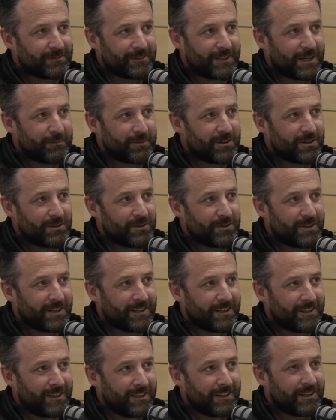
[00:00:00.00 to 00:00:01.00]
Absolutely.
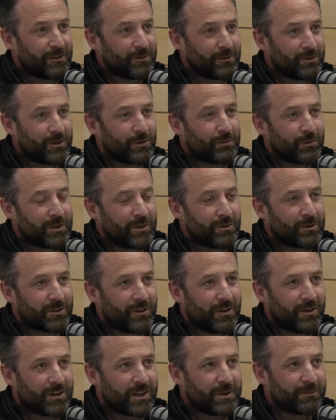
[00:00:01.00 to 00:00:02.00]
Now, when you were
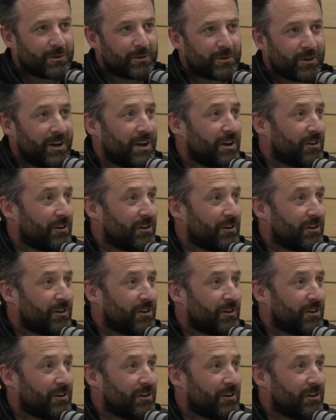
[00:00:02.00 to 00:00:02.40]
talking about